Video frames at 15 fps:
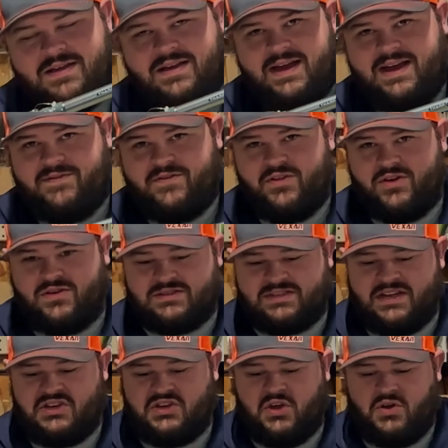And for those
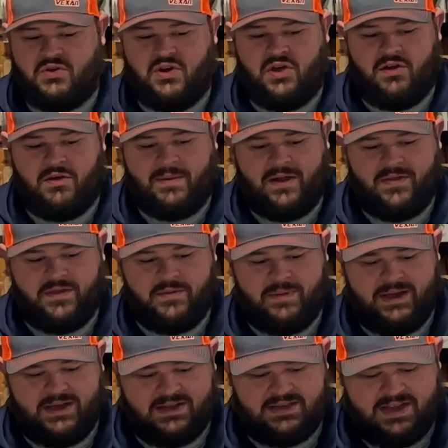that don't know about the
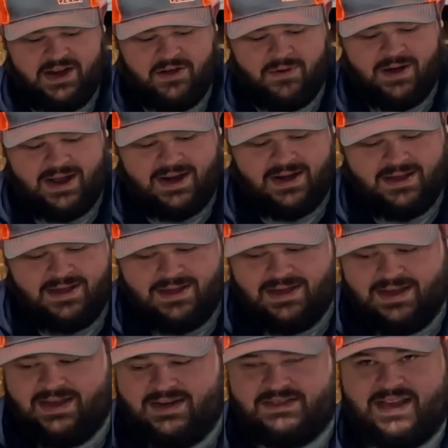B-Hittay rod,
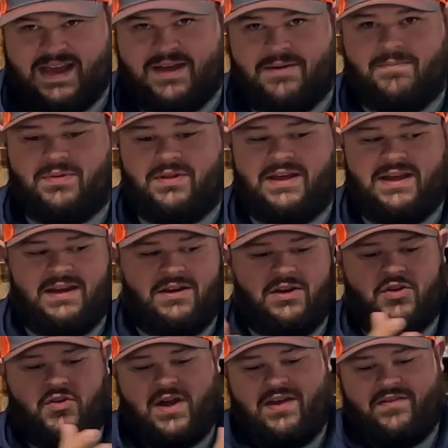it is a complete
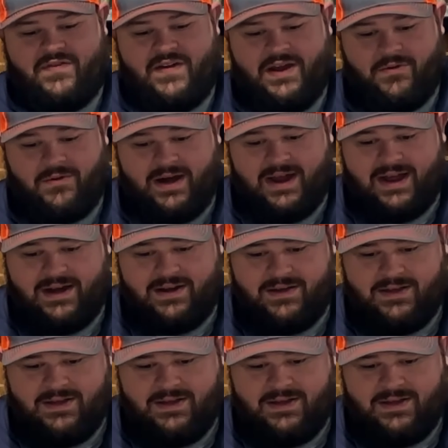graphite rod.